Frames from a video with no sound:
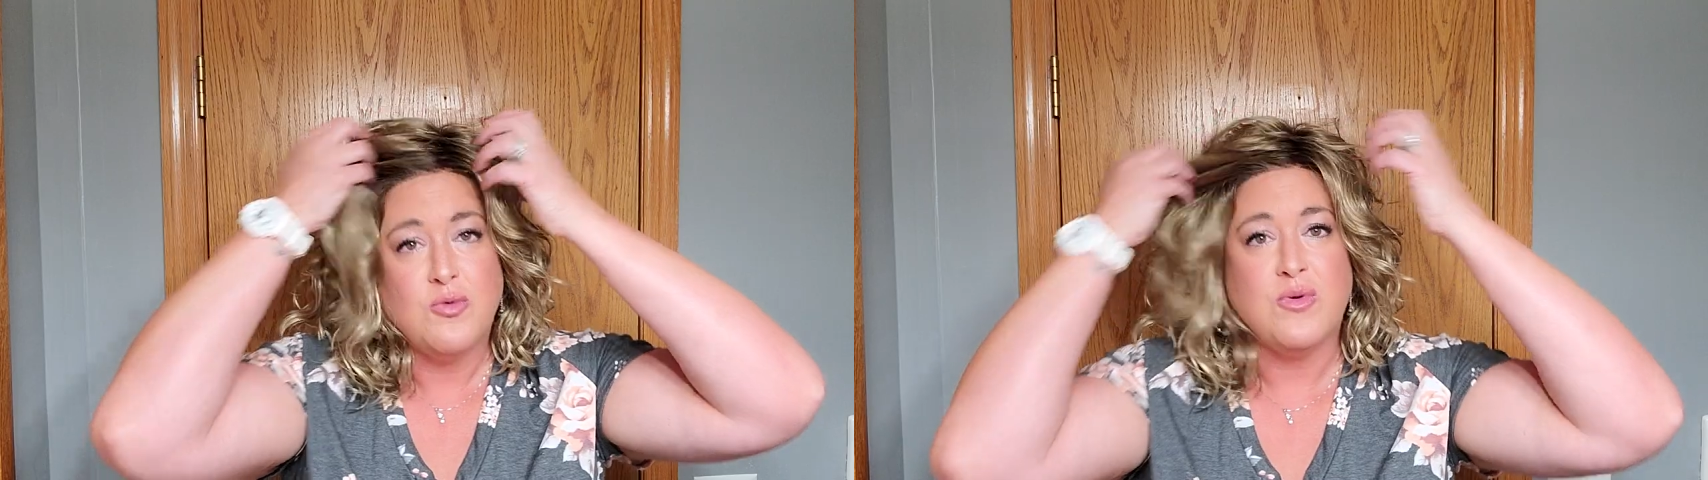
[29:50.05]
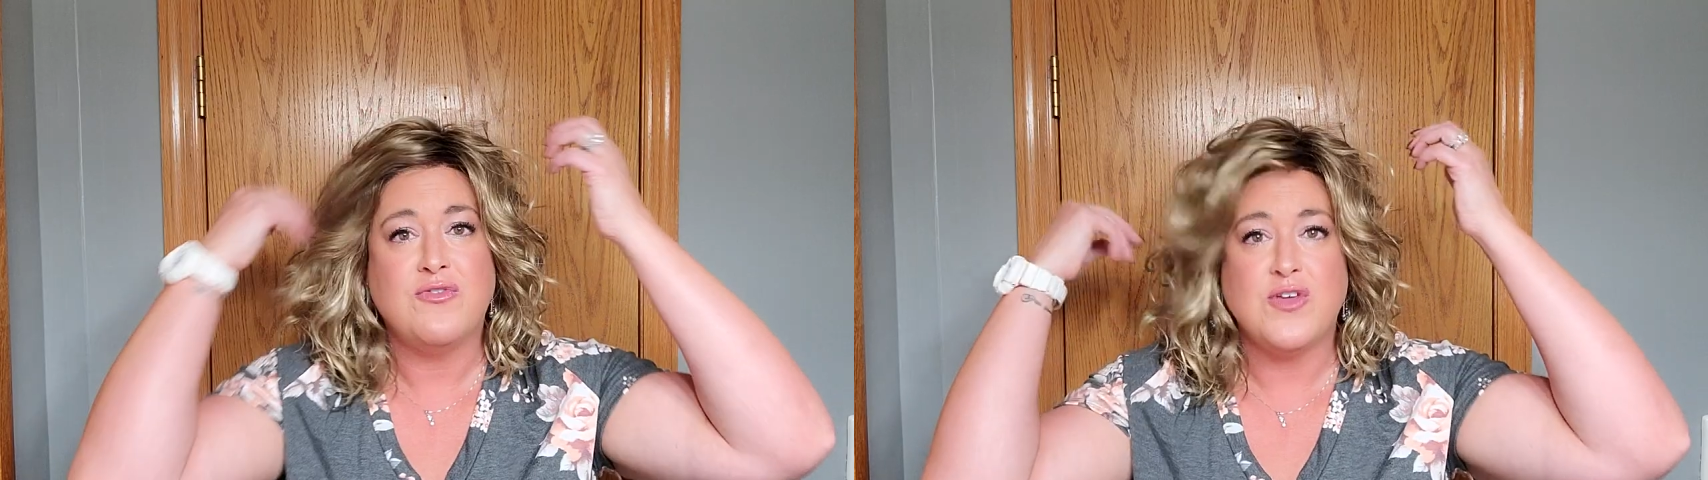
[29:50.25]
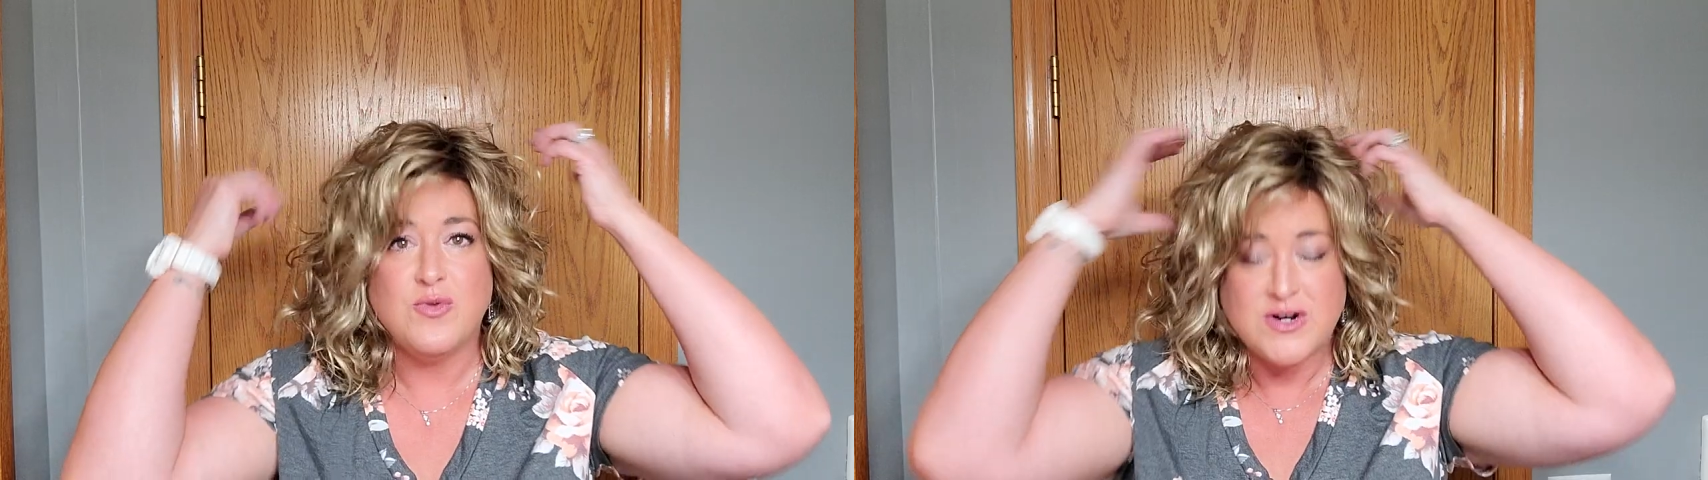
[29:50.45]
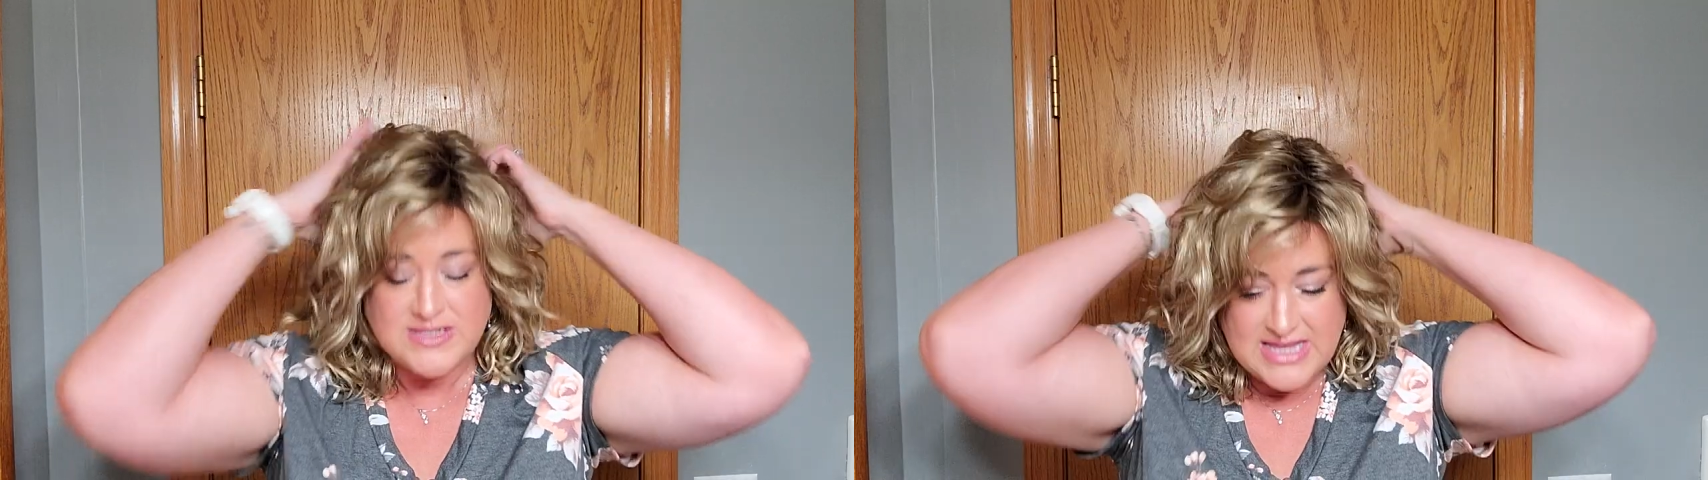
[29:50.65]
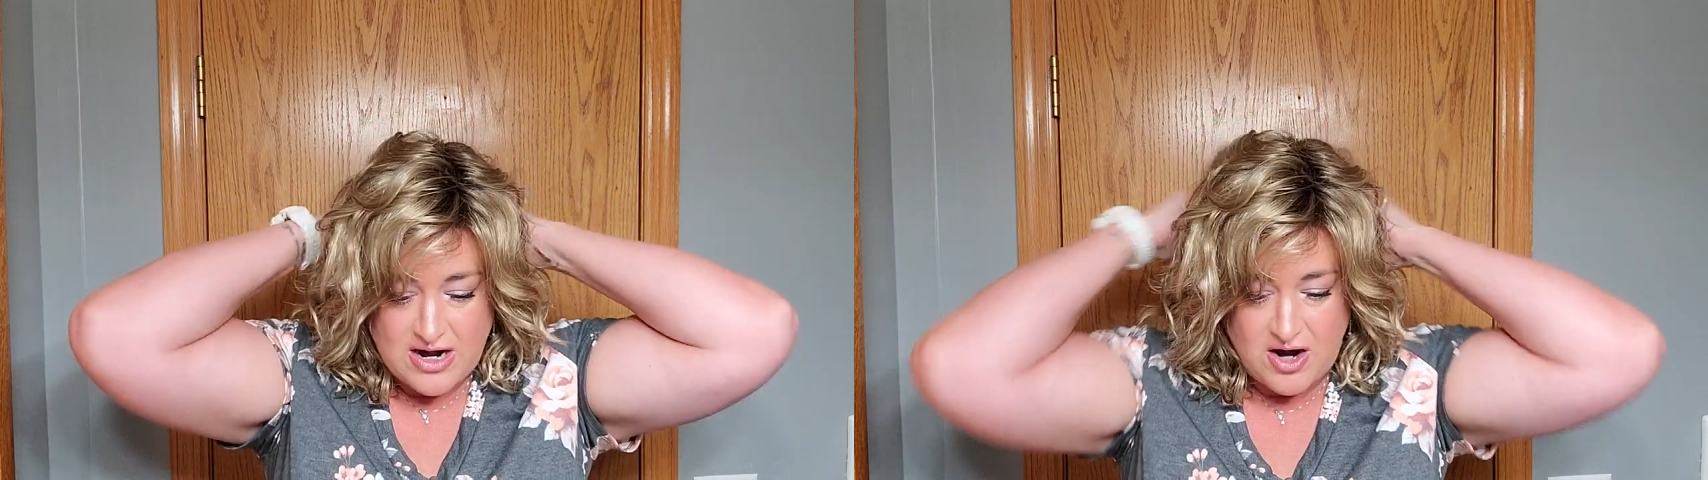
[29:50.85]
reviewers
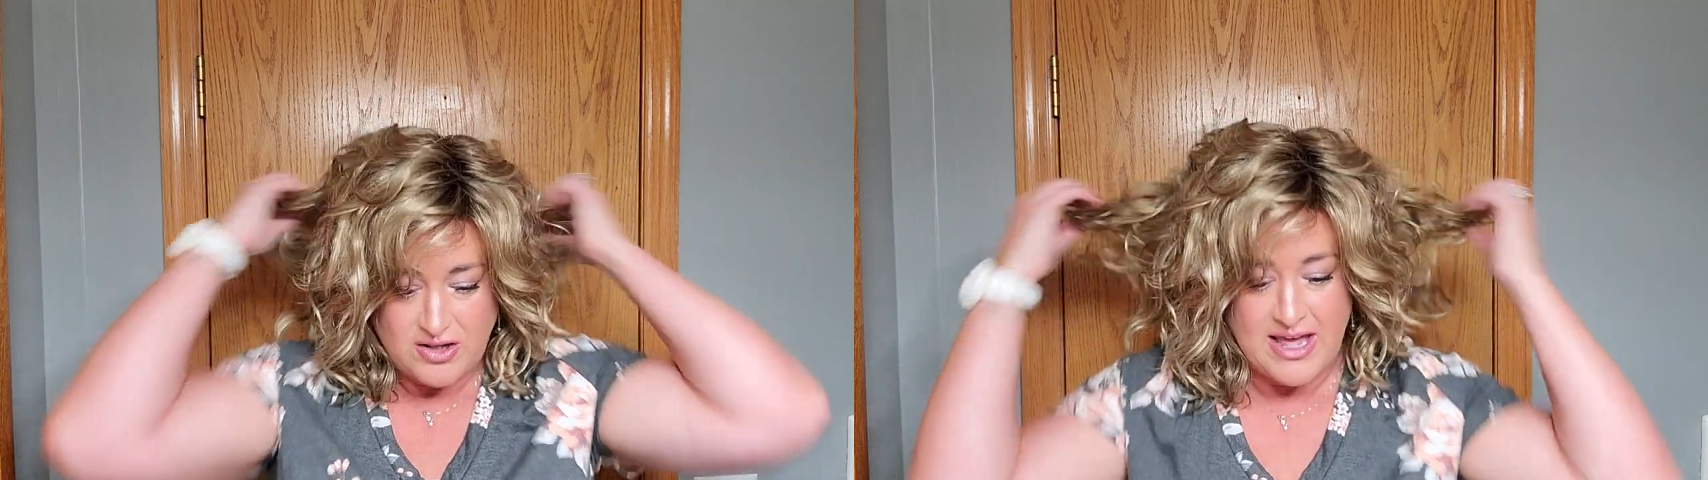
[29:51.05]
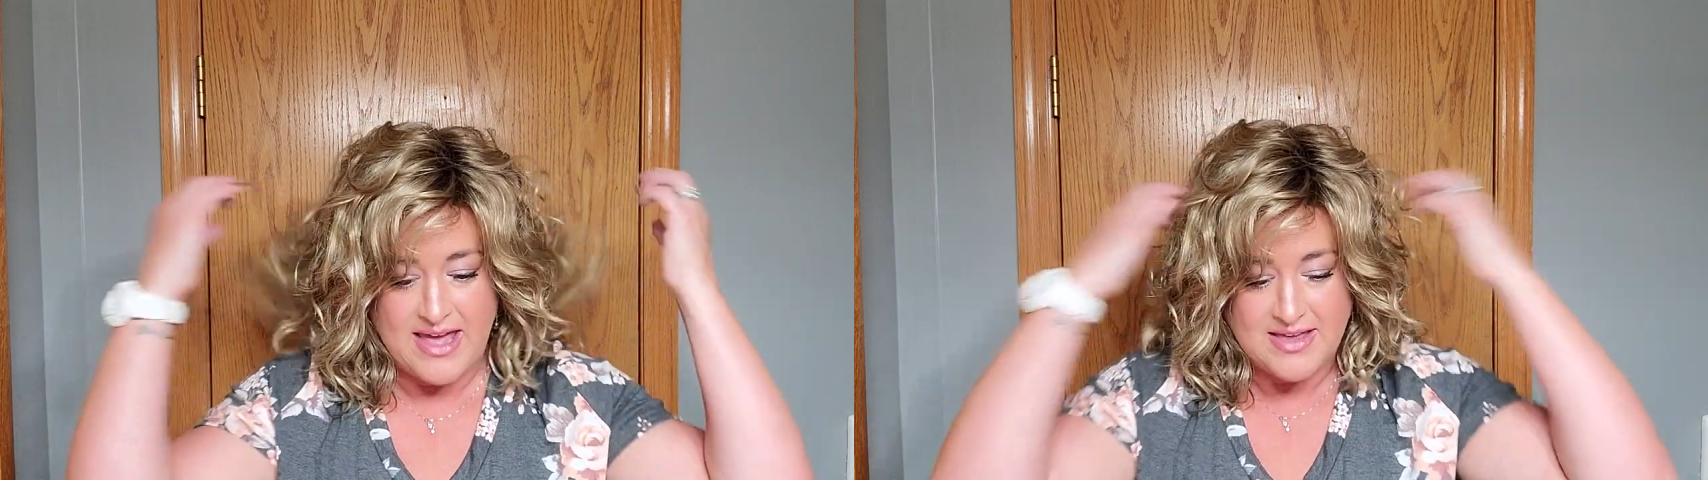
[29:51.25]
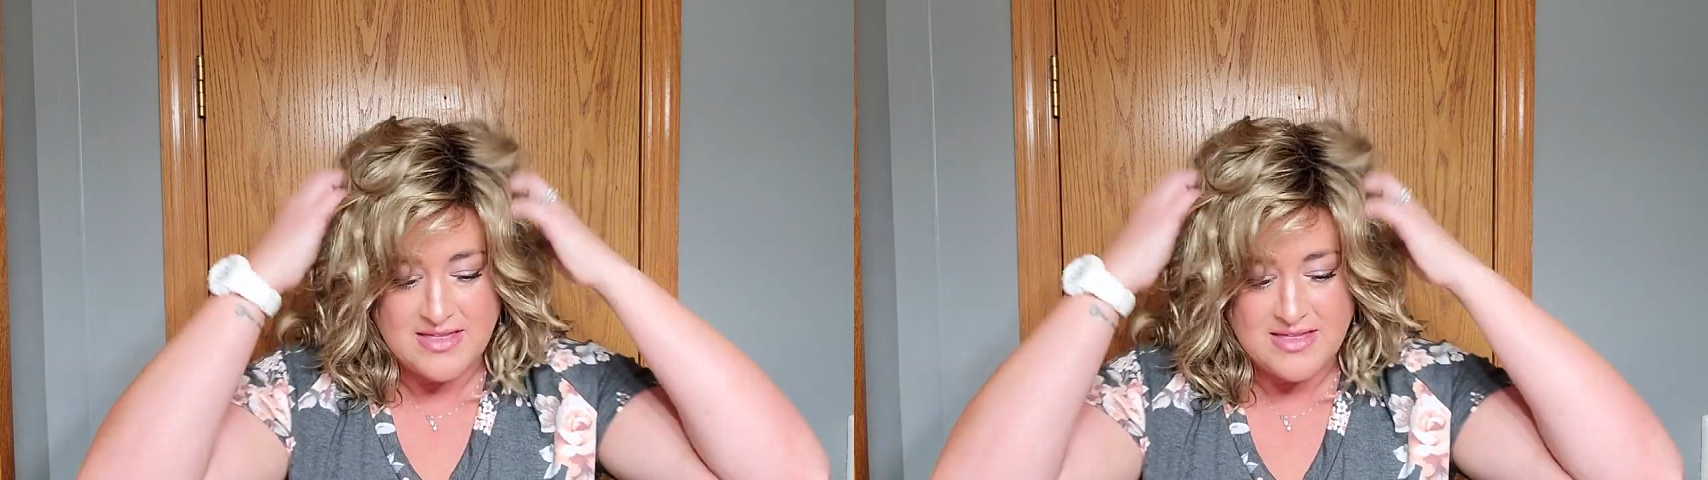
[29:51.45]
that are like,